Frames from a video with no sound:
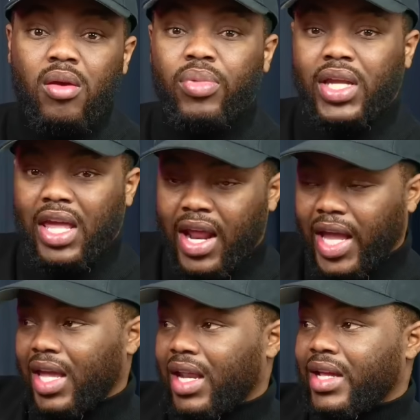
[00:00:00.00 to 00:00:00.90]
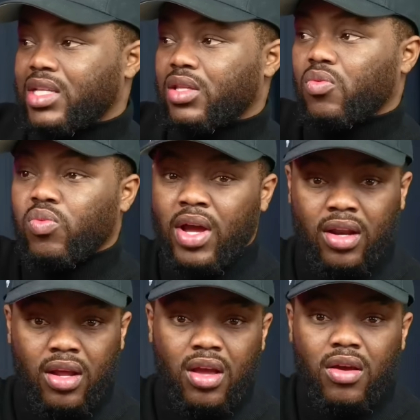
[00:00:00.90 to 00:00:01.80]
But can I get into the
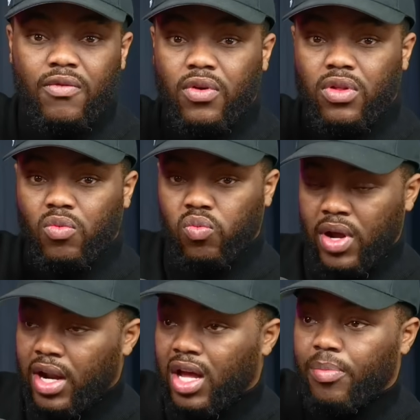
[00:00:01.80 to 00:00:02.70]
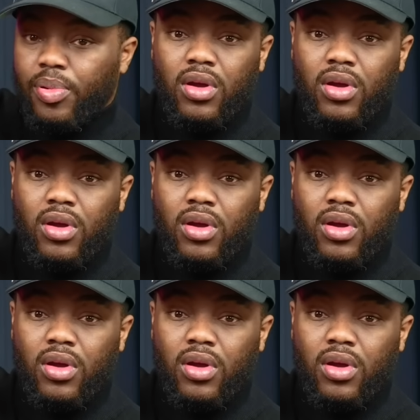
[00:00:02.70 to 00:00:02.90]
run for the run up